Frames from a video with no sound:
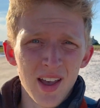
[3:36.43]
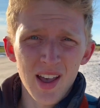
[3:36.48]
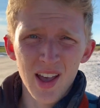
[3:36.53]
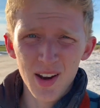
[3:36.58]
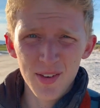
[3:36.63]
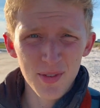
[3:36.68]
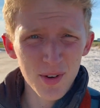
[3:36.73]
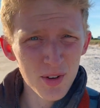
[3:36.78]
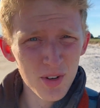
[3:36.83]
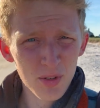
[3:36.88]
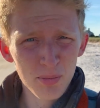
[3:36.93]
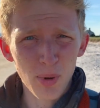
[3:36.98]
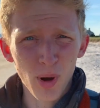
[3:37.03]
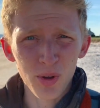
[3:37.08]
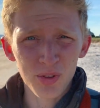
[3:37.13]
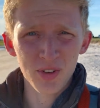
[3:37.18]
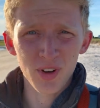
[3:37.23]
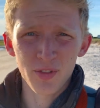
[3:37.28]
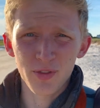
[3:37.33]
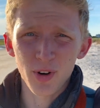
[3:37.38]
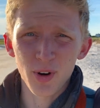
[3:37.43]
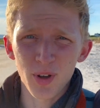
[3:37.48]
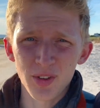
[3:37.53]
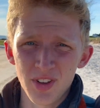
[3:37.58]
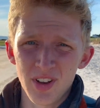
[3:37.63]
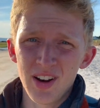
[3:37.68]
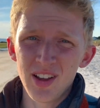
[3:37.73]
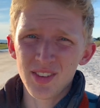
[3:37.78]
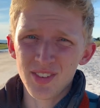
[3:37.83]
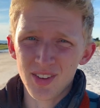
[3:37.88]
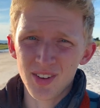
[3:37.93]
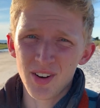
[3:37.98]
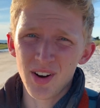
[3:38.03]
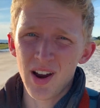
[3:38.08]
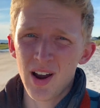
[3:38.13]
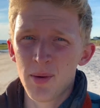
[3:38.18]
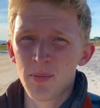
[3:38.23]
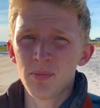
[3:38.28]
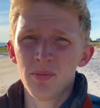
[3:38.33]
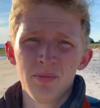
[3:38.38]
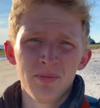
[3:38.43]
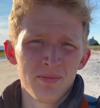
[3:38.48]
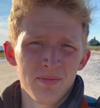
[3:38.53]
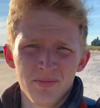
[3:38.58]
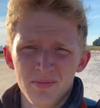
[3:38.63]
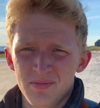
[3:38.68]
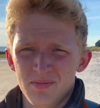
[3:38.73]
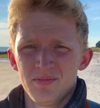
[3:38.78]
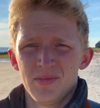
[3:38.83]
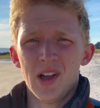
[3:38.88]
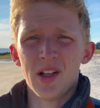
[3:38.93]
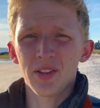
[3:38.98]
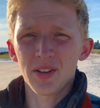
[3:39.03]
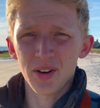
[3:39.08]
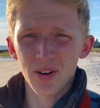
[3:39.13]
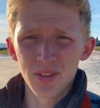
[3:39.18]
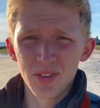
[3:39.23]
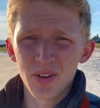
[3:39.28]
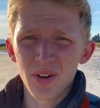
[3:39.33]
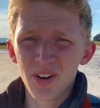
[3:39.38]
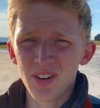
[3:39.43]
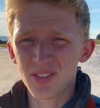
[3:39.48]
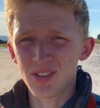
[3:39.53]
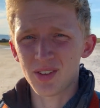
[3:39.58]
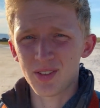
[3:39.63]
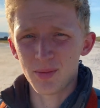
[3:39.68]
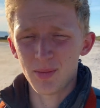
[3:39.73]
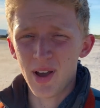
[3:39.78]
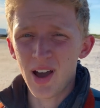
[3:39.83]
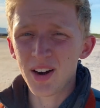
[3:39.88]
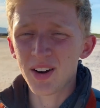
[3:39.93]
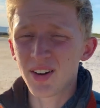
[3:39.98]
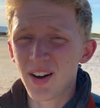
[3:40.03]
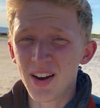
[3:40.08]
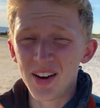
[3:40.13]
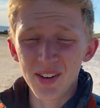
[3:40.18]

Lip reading: And if you're just posting your photos on Instagram, a little noise doesn't matter